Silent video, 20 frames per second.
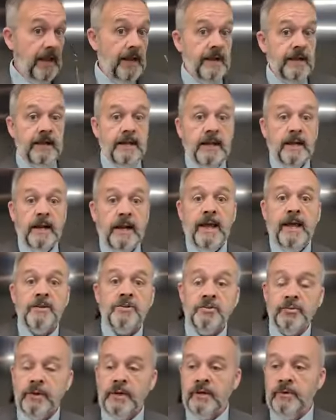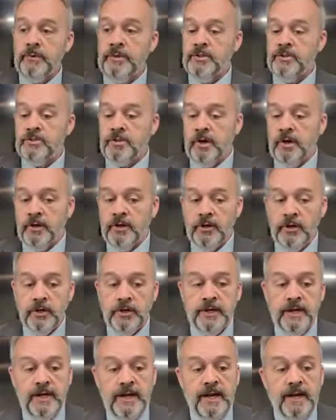And then last week we started
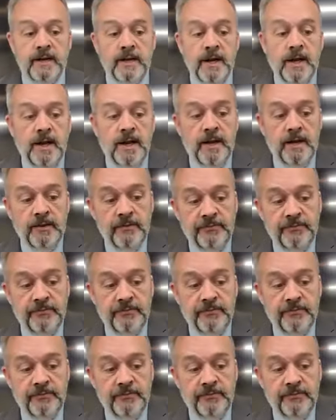looking at uh,